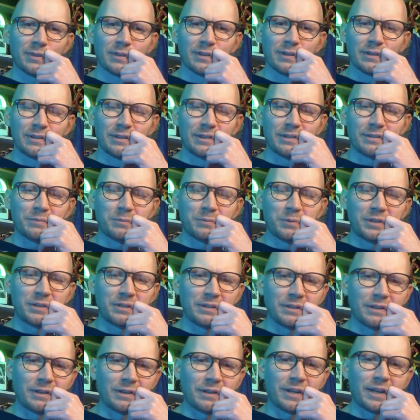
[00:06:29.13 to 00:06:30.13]
This one,
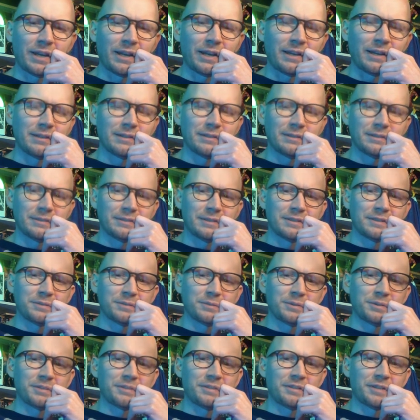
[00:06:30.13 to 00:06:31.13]
okay. This
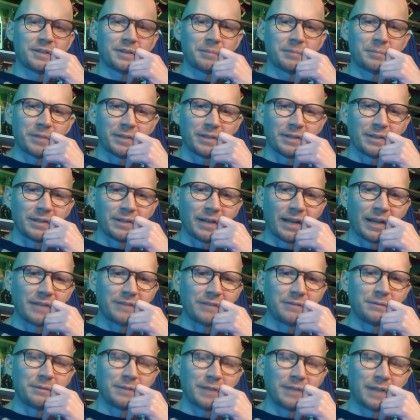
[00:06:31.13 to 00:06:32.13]
one stumped me. I
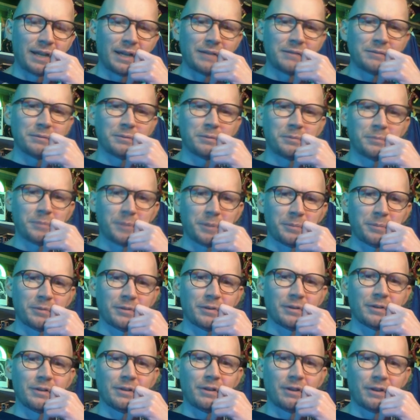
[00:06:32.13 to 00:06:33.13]
do not remember
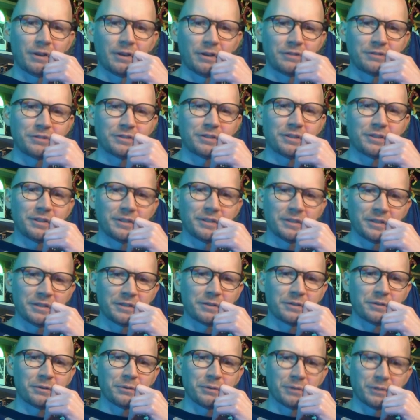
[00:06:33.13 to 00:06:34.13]
a large clear
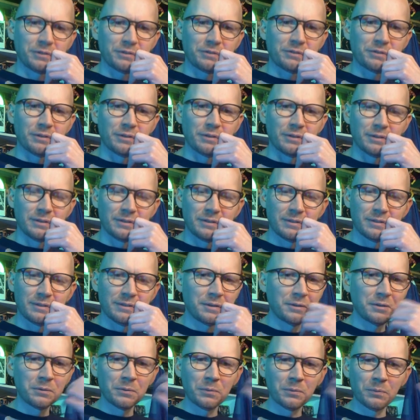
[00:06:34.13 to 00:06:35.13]
crystal.
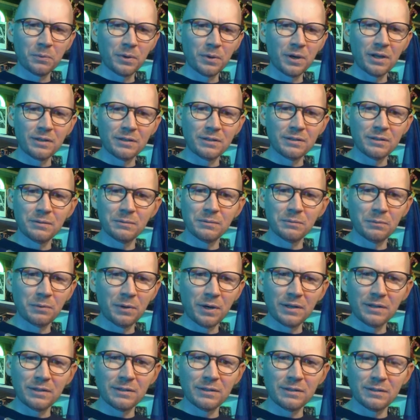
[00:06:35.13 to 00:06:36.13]
What
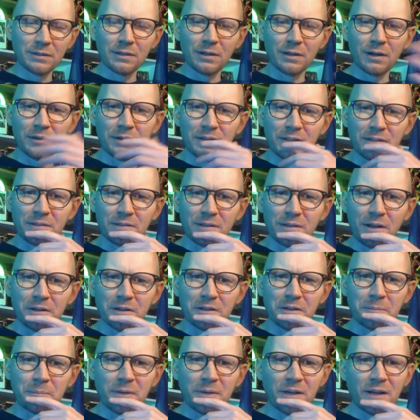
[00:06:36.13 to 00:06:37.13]
are they talking
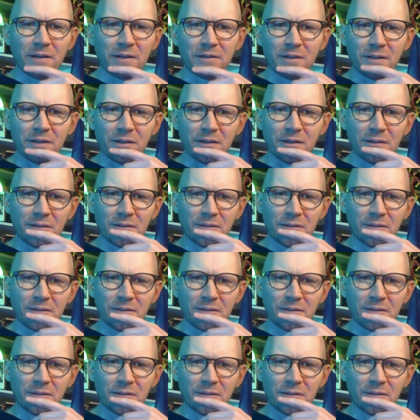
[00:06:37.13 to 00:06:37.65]
about here?